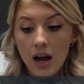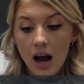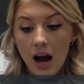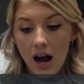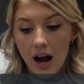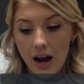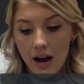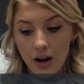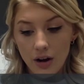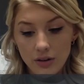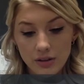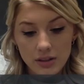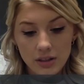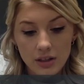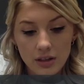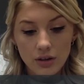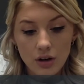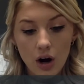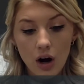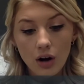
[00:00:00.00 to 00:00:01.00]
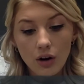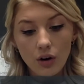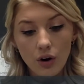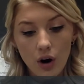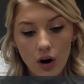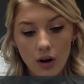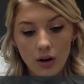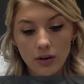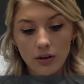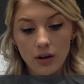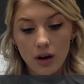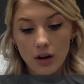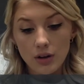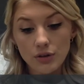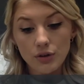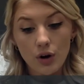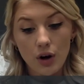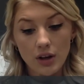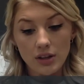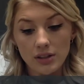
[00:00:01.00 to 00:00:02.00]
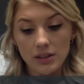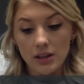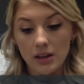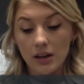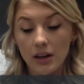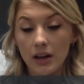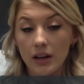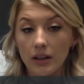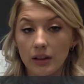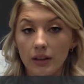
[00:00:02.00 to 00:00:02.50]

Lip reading: ions did not cause cross-linking